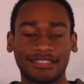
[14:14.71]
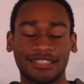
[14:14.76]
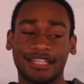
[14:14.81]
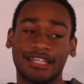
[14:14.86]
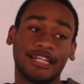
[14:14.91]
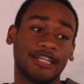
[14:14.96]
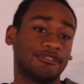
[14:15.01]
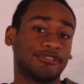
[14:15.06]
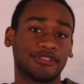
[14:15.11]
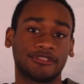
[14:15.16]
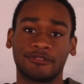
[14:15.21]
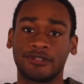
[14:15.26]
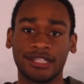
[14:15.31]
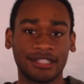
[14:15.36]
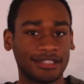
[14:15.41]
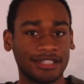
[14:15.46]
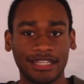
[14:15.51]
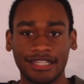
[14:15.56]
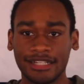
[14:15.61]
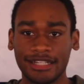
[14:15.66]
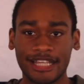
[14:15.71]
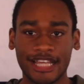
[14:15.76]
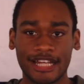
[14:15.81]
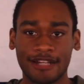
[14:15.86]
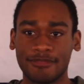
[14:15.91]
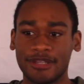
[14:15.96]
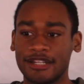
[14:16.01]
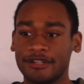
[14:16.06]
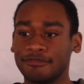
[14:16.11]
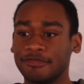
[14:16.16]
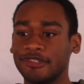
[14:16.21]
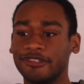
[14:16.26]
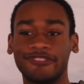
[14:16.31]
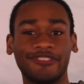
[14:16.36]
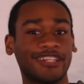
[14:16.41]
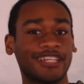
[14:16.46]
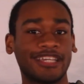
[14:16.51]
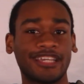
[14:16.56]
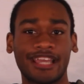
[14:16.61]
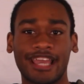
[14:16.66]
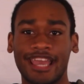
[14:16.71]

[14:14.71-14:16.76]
and it was one thing in the animated movie,